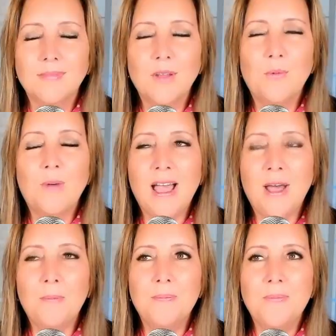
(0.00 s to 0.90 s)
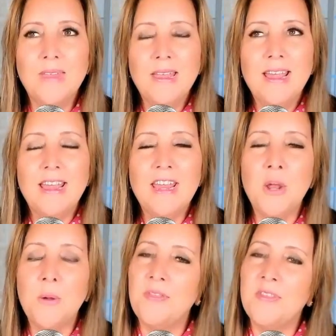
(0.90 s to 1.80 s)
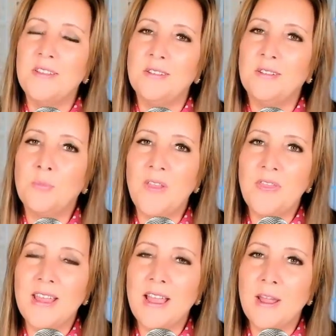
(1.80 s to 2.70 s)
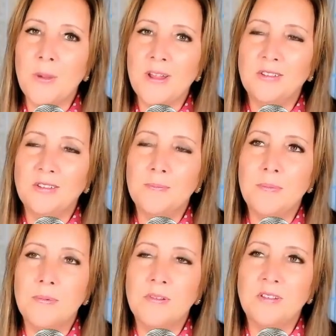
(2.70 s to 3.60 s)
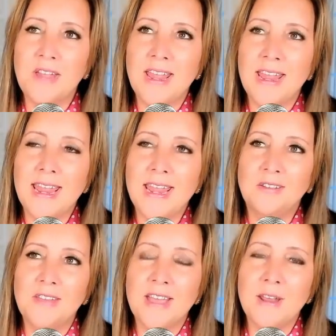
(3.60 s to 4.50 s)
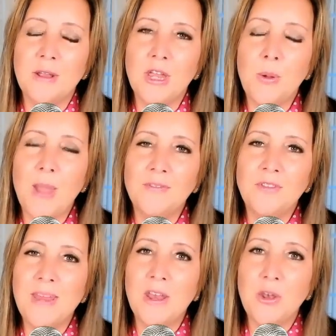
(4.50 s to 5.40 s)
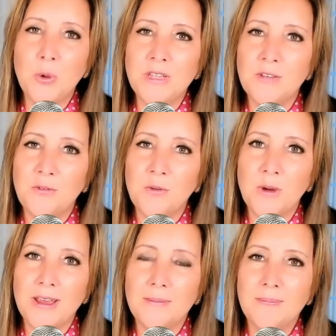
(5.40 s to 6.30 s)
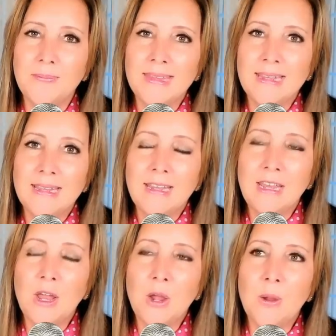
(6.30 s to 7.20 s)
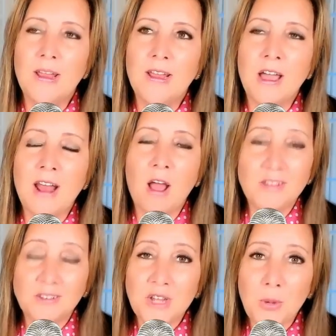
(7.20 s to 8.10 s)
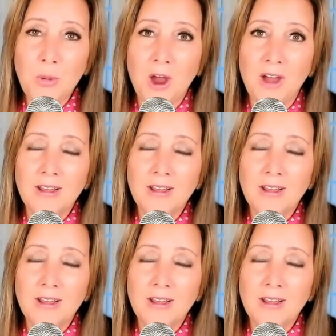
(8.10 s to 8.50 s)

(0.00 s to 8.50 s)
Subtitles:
Wow. This is one thing I always say is that you have to be anointed for it. God, obviously you are.